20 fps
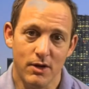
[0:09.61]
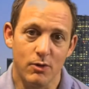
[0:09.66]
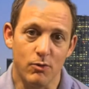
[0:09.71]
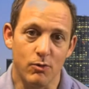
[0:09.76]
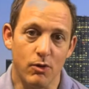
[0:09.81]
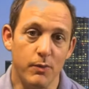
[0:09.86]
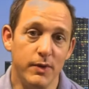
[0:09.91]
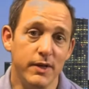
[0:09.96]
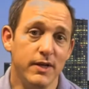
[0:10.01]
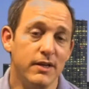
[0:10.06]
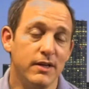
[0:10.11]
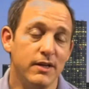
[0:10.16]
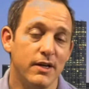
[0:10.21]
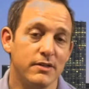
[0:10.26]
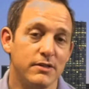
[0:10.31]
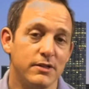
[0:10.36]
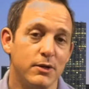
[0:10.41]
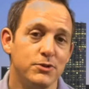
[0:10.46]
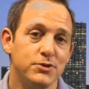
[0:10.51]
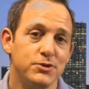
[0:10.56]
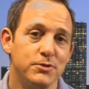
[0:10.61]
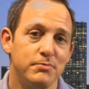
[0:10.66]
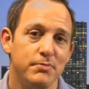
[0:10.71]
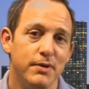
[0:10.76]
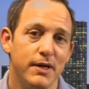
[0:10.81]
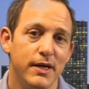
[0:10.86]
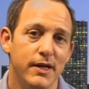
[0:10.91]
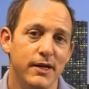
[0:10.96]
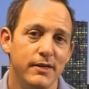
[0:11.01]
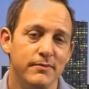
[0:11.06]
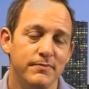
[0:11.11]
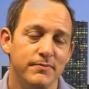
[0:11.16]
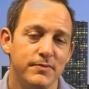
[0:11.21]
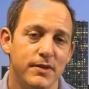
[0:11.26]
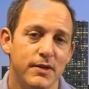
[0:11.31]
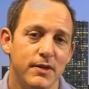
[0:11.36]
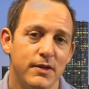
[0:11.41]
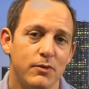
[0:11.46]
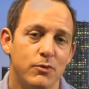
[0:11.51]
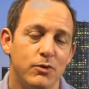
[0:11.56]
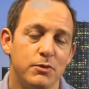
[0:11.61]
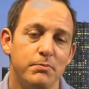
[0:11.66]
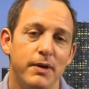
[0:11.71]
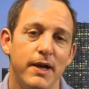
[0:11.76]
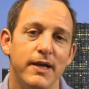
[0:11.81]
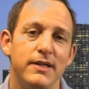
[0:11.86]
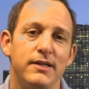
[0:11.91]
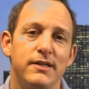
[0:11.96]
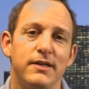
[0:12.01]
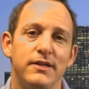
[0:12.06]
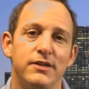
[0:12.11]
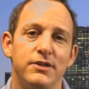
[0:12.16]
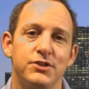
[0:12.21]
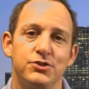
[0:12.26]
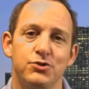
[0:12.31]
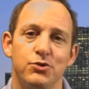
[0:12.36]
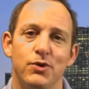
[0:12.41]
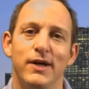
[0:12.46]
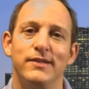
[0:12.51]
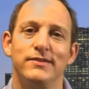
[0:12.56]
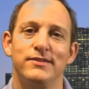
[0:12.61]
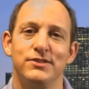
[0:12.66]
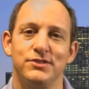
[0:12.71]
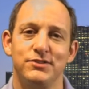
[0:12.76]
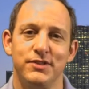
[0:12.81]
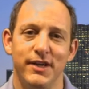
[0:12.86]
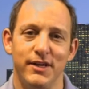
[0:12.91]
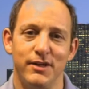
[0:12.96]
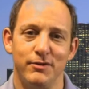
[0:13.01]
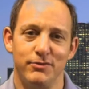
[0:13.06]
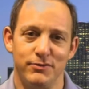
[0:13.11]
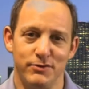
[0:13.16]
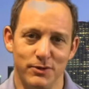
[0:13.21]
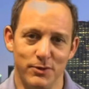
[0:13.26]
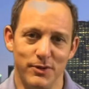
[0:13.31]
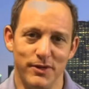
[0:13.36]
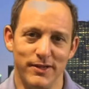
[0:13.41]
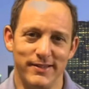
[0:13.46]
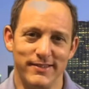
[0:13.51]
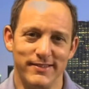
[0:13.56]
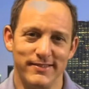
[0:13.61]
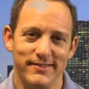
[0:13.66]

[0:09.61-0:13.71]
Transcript: where we connect those in pain with pain clinics throughout the state of Florida.